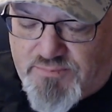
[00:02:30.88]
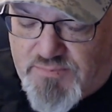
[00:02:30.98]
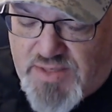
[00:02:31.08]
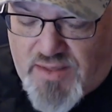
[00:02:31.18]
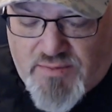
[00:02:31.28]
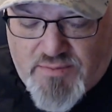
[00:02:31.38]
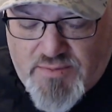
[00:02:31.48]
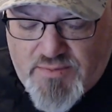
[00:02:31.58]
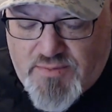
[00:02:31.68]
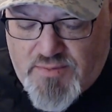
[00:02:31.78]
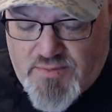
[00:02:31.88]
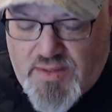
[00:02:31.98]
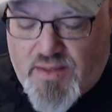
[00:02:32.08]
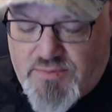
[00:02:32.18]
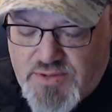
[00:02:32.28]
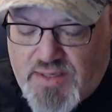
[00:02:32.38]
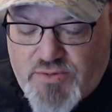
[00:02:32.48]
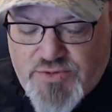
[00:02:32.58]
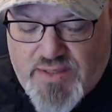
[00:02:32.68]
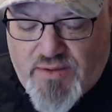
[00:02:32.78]
Yeah,
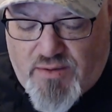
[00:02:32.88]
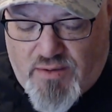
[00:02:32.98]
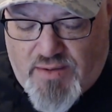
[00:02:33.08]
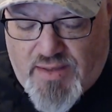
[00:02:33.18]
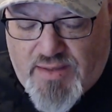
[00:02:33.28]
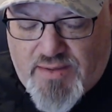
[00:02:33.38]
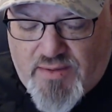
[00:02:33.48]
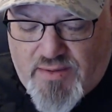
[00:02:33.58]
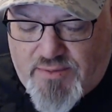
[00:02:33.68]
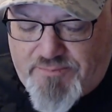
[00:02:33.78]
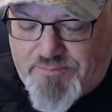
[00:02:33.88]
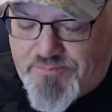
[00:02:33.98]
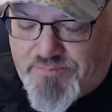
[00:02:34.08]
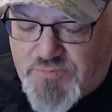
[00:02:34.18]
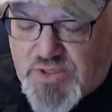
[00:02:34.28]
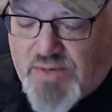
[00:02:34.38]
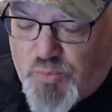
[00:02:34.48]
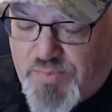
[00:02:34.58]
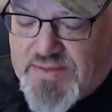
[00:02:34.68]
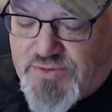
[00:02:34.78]
JR and John
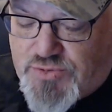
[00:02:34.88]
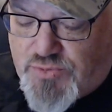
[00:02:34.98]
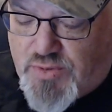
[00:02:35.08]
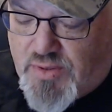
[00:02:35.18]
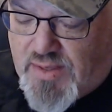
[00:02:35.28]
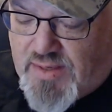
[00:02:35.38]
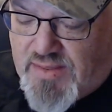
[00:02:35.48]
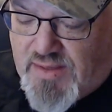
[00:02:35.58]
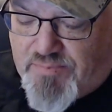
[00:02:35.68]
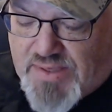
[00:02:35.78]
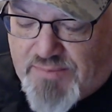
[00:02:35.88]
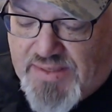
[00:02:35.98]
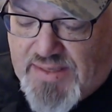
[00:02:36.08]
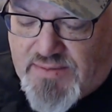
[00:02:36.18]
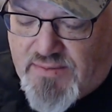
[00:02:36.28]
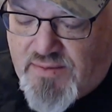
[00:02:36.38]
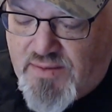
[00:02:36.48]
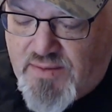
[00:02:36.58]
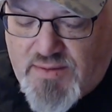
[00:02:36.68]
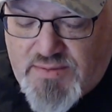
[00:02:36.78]
Romita Jr. and I think Bob Layton
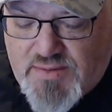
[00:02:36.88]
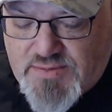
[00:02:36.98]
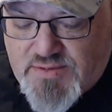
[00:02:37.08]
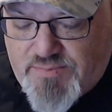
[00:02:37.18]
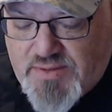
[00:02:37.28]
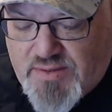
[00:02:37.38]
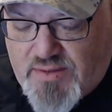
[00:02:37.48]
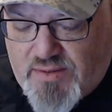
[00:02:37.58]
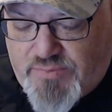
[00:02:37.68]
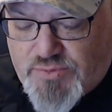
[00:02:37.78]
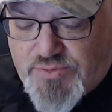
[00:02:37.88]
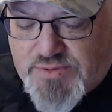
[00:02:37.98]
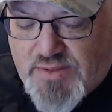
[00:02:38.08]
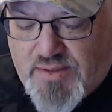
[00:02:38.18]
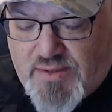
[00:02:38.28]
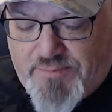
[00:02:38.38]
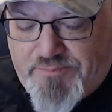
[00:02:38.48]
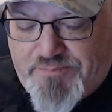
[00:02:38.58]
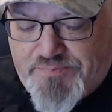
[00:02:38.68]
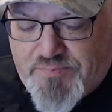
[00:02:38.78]
does some of the covers.
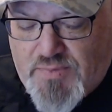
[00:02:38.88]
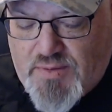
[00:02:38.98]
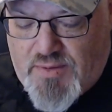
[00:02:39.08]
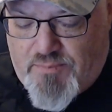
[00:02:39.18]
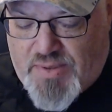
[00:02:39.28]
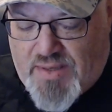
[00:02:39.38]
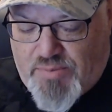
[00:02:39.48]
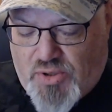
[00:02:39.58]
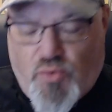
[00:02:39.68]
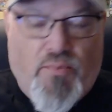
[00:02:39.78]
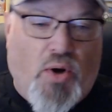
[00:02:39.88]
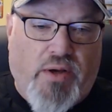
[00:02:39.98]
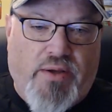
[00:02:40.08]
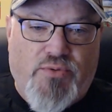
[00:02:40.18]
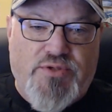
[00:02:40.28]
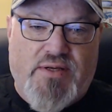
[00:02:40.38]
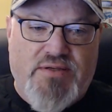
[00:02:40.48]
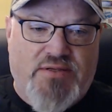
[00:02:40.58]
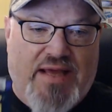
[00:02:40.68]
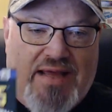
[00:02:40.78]
Pablo Marcos
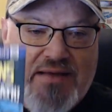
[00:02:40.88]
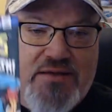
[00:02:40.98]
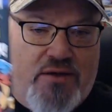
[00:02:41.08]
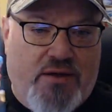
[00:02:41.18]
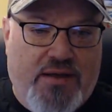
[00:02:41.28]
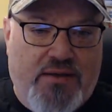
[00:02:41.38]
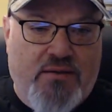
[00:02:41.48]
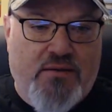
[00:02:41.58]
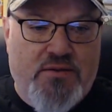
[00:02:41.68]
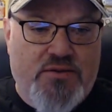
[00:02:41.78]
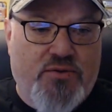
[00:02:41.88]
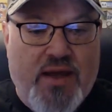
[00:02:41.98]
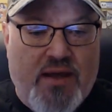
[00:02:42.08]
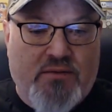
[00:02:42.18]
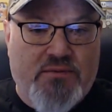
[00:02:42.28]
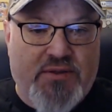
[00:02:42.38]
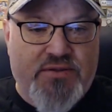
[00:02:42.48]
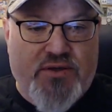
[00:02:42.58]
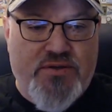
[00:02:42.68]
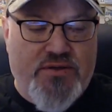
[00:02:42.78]
does the inks on it. So yeah,
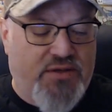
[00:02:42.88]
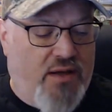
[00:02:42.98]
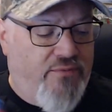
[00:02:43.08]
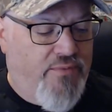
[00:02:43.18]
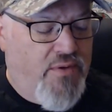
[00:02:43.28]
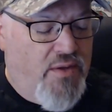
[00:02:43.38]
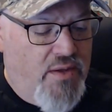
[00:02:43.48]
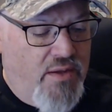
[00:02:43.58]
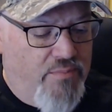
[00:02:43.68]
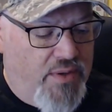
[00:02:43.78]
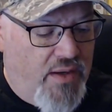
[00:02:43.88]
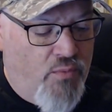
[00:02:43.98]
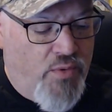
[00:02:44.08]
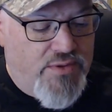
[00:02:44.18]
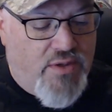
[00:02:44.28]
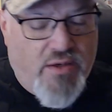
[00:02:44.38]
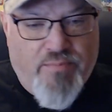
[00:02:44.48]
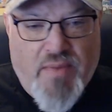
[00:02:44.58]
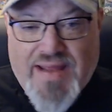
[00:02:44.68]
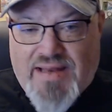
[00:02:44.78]
it's good stuff. But I want to talk
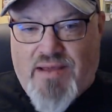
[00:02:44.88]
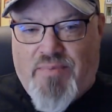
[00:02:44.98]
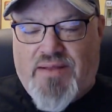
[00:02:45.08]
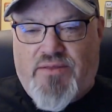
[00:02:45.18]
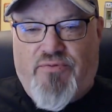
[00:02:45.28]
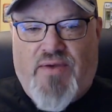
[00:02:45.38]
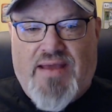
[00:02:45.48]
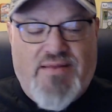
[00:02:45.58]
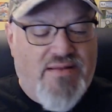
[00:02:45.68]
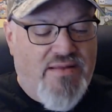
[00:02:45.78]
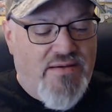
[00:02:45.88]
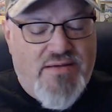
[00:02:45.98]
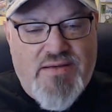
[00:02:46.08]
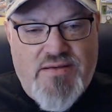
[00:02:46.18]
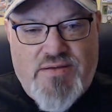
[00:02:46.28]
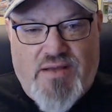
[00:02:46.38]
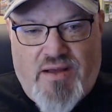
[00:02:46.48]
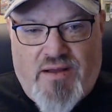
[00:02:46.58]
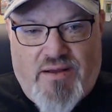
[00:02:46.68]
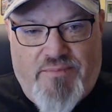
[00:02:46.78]
mainly about the fact that this is
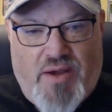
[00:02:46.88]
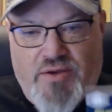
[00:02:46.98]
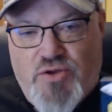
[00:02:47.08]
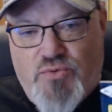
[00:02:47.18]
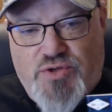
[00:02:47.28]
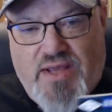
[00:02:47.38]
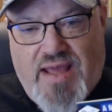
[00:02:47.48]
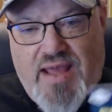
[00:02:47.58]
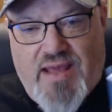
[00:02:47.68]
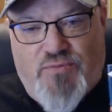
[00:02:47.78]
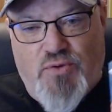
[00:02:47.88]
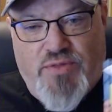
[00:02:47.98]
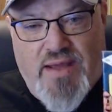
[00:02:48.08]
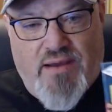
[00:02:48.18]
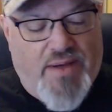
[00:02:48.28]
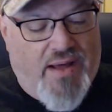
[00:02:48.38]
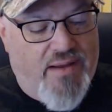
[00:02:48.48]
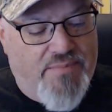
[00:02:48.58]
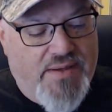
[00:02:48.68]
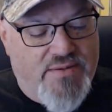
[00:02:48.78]
a huge key if you think about
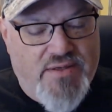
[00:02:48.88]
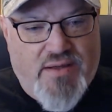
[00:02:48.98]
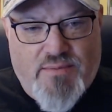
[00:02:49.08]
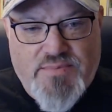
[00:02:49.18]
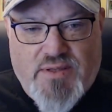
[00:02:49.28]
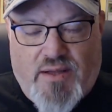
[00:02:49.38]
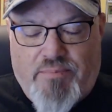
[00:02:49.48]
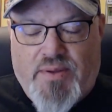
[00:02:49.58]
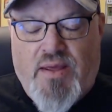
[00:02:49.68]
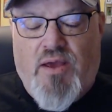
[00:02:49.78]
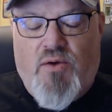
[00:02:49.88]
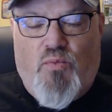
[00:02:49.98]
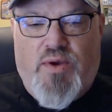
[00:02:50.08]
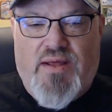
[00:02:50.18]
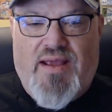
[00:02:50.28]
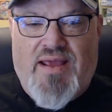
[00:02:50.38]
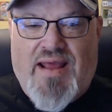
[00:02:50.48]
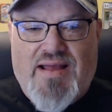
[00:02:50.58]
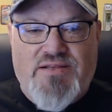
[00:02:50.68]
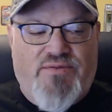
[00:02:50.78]
it, because it comes up with, it
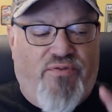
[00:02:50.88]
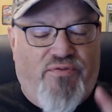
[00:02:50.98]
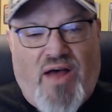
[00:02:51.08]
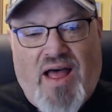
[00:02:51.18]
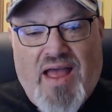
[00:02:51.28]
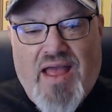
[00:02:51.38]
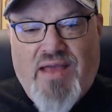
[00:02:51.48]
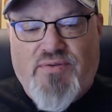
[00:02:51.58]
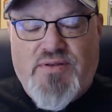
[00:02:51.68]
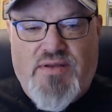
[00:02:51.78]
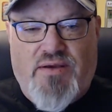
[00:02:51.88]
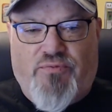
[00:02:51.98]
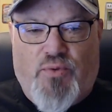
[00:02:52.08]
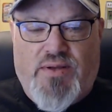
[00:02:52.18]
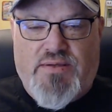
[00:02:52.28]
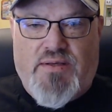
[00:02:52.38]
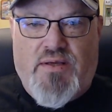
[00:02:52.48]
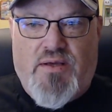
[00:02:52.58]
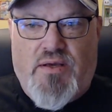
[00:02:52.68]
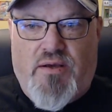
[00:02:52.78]
has 5 different
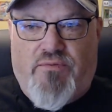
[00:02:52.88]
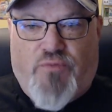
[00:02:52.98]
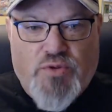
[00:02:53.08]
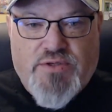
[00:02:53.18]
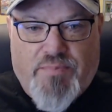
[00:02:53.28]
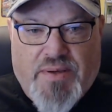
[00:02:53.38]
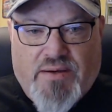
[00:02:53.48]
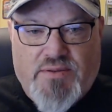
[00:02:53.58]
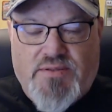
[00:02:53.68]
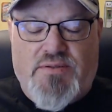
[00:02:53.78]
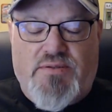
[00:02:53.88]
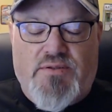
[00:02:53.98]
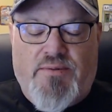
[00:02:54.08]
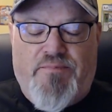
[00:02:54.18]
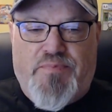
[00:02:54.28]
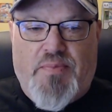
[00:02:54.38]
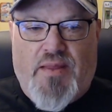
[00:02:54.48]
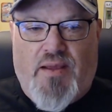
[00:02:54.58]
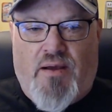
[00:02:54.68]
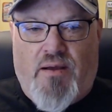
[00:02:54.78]
first appearances.
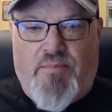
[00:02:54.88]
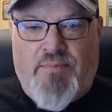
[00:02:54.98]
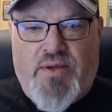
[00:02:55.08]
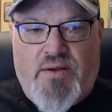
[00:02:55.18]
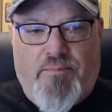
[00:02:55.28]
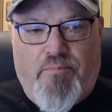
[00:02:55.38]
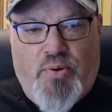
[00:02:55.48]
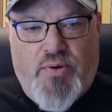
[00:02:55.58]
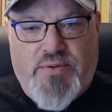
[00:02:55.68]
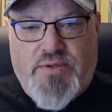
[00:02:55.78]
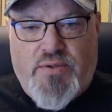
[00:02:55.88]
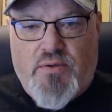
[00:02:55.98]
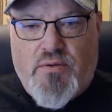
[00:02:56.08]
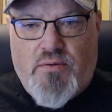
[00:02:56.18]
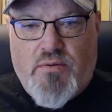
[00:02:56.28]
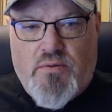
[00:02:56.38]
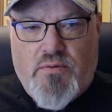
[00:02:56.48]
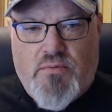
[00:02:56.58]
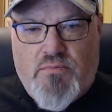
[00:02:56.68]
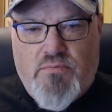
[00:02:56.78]
I'm going to put
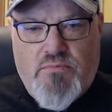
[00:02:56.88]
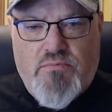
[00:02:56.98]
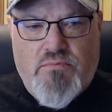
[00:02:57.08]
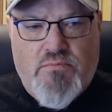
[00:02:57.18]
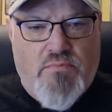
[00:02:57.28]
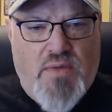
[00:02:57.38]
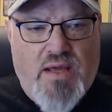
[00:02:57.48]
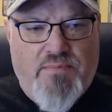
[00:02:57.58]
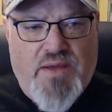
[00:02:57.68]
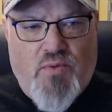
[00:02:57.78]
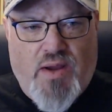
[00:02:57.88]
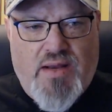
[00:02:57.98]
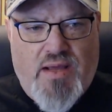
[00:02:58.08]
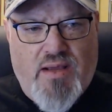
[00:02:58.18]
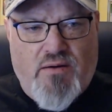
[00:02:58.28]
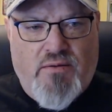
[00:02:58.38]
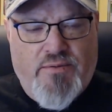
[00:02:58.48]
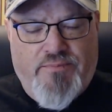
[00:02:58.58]
maybe right here.